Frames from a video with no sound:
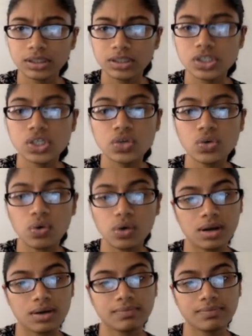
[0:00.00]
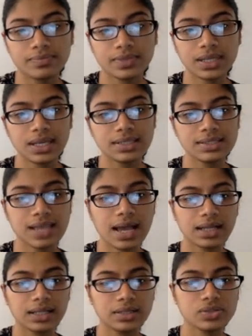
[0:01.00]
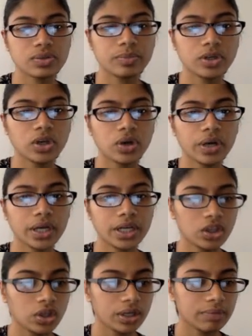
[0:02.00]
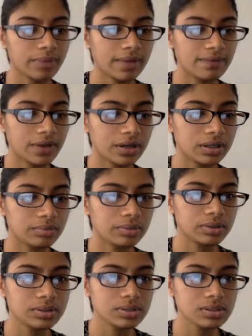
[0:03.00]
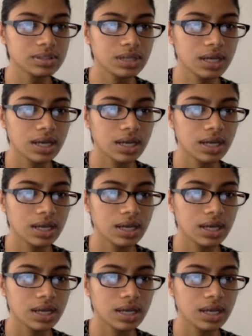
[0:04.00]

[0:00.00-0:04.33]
Score. Exactly. So I'm going to go ahead and look in my variables.